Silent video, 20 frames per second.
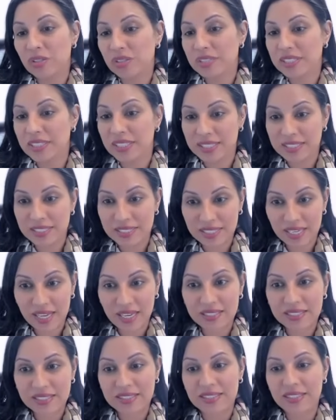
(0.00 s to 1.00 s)

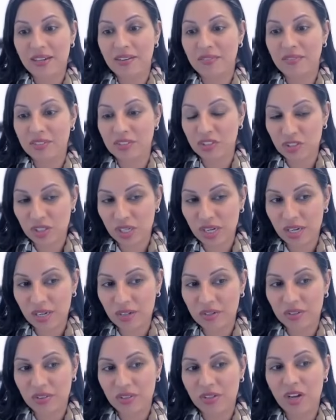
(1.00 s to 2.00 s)
success of the
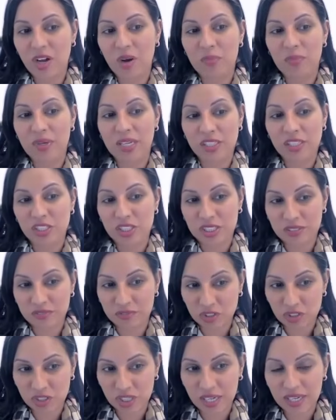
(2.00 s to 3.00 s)
drug or the combination
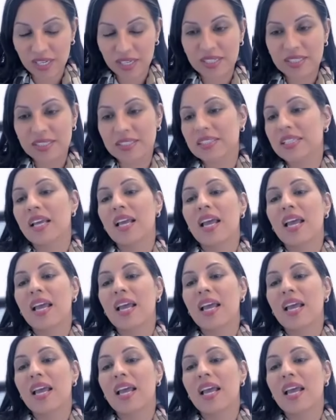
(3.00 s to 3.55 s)
of drugs.